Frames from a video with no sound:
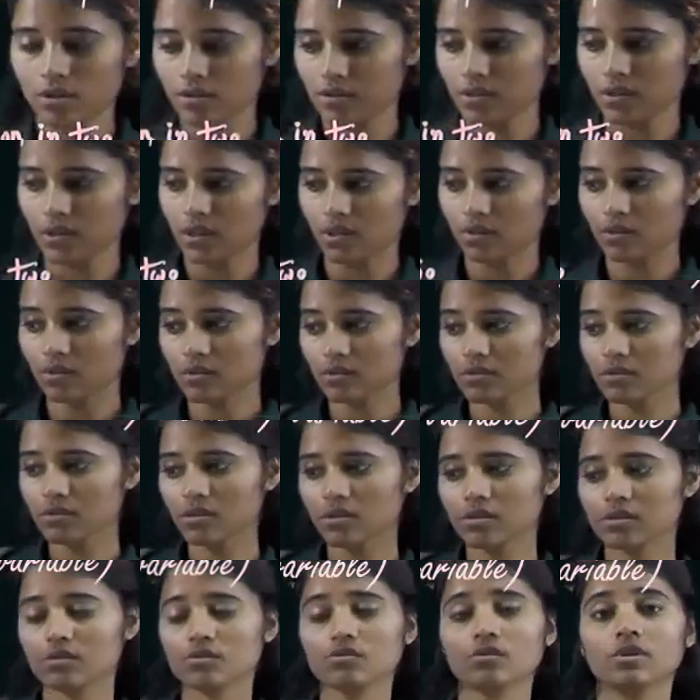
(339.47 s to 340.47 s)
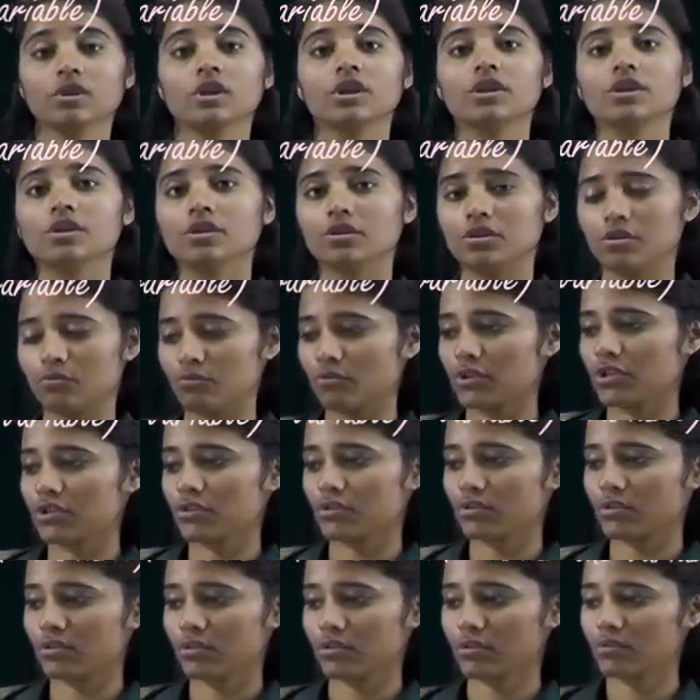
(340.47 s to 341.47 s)
See, this is also a linear
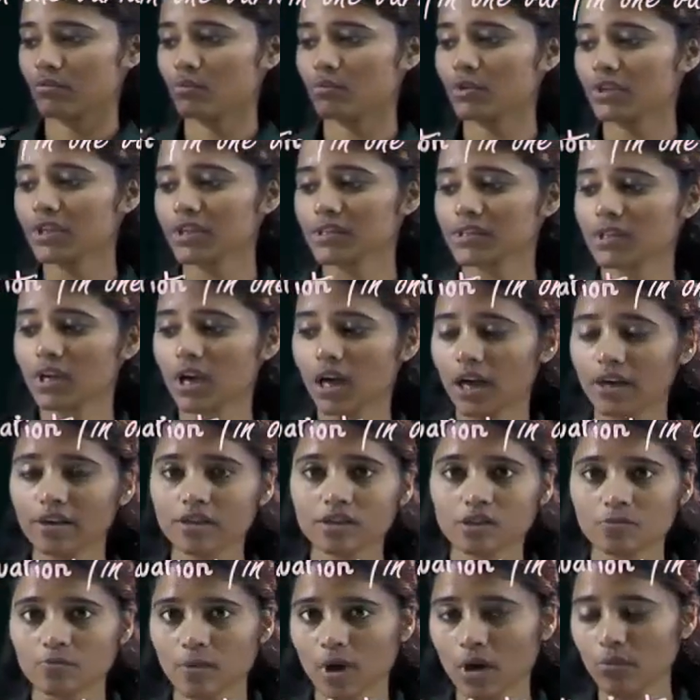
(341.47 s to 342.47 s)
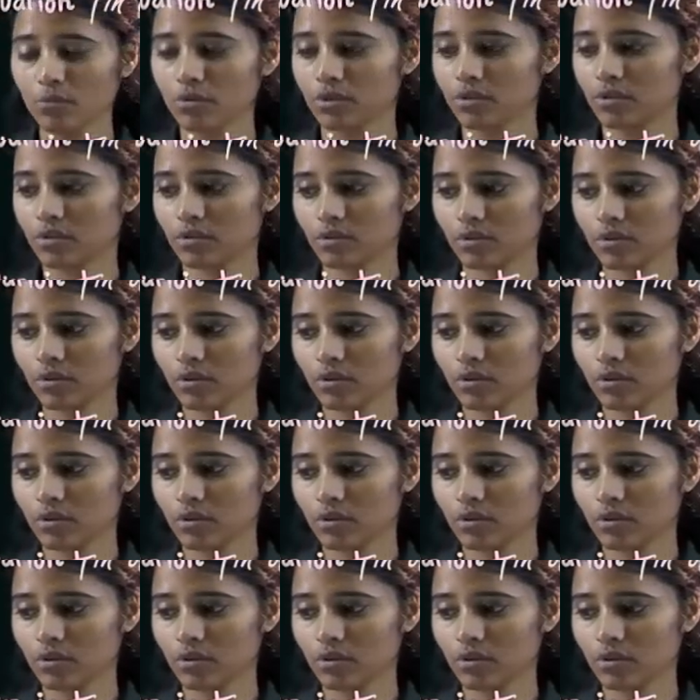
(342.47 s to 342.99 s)
equation. What is the highest power?